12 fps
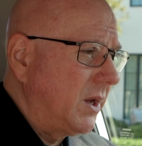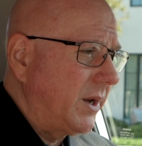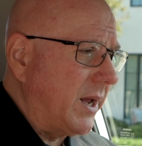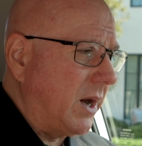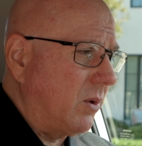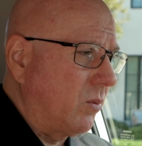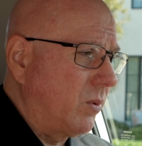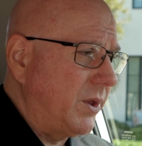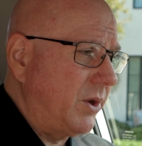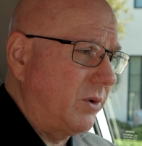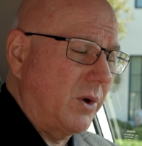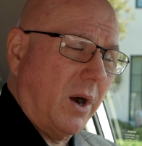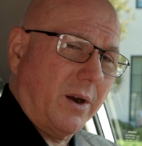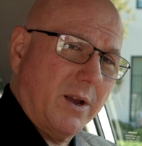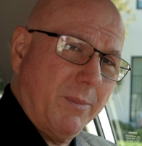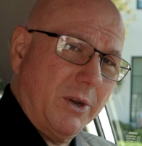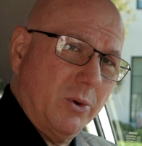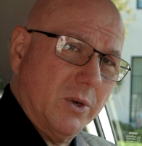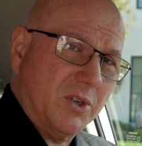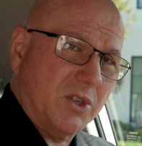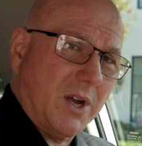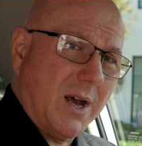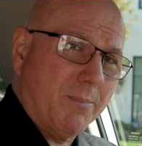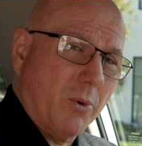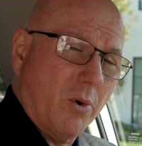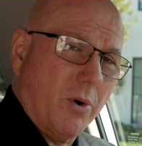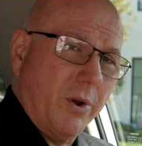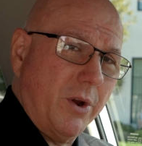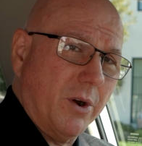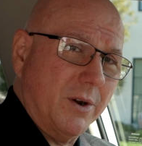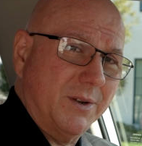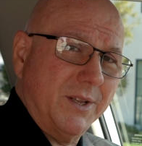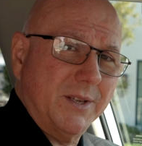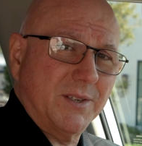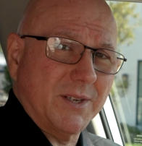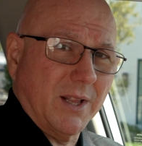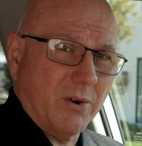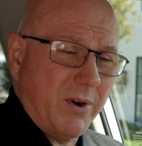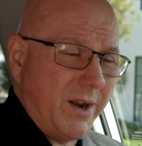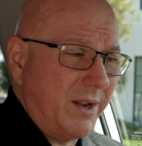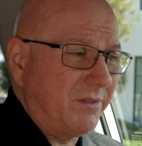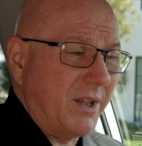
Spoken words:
Now, when you are coming to a stop or you're decelerating,